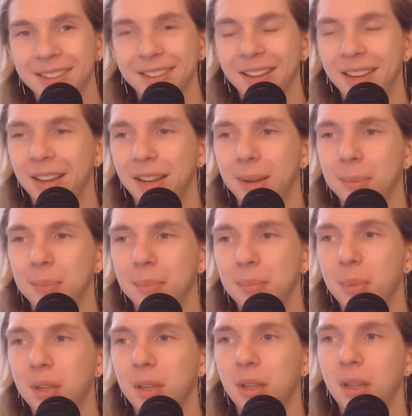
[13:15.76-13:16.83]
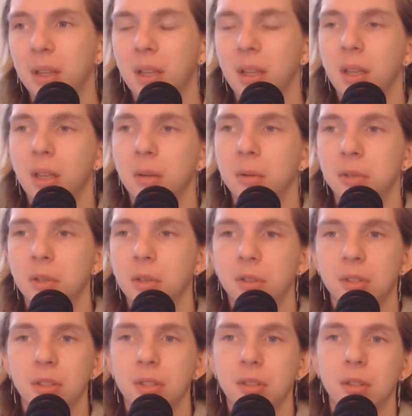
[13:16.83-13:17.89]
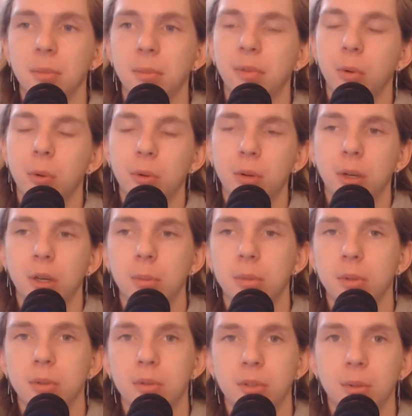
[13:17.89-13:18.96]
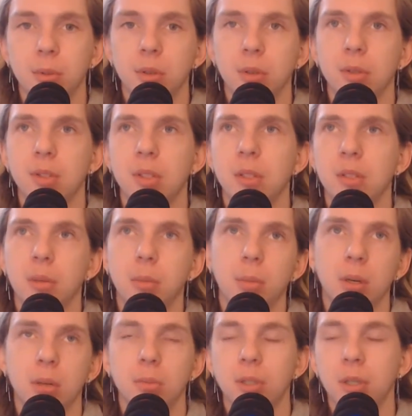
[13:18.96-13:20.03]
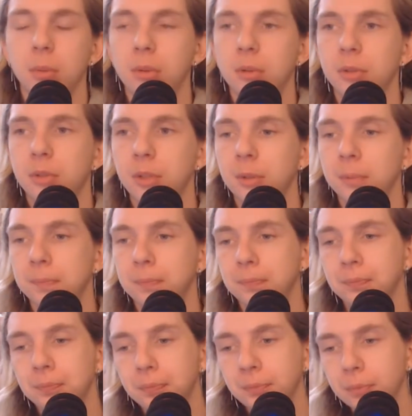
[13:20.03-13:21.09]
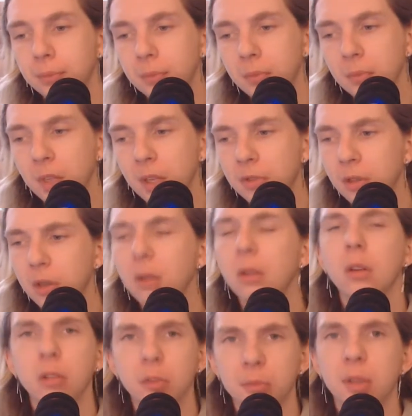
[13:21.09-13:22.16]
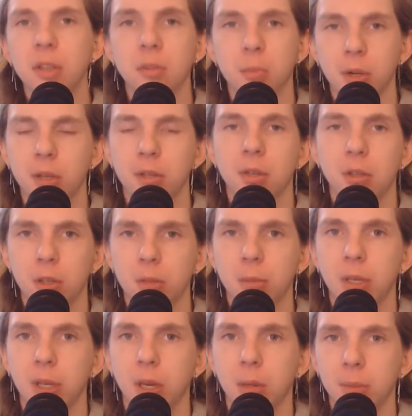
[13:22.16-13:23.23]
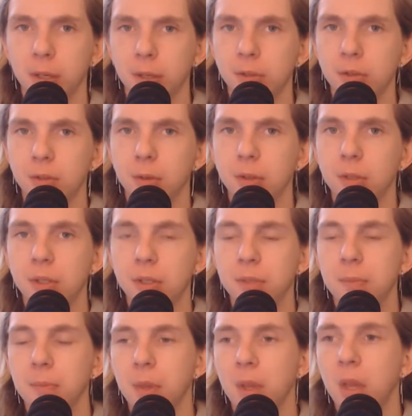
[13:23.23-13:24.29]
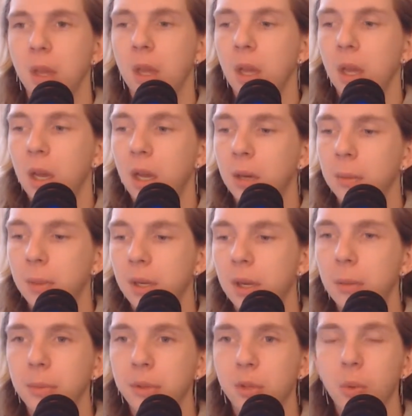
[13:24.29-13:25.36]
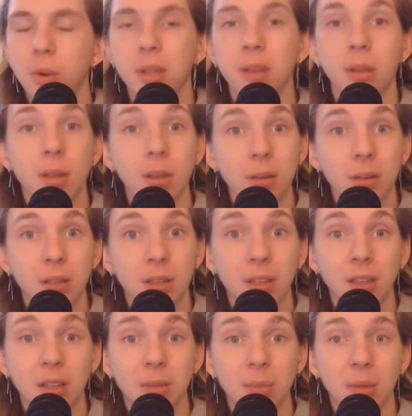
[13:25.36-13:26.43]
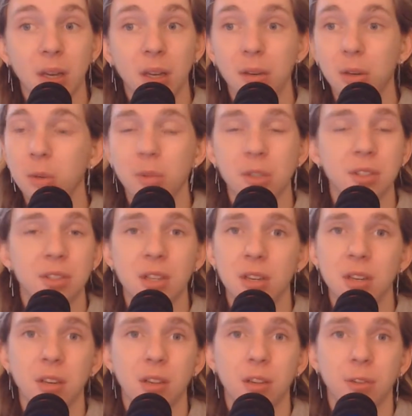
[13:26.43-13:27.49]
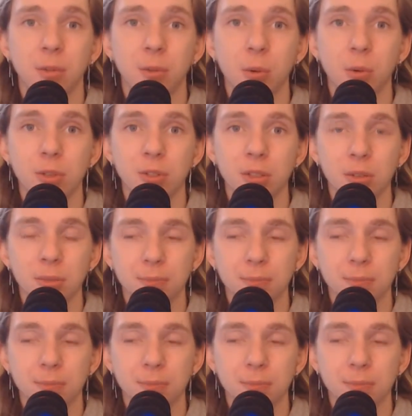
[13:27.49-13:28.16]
But yeah, it's gonna see some Fortnite bullshit. We're gonna see some PUBG bullshit. So a lot of piss breaks are gonna be happening during this. But in between that, I don't want to see another Forza.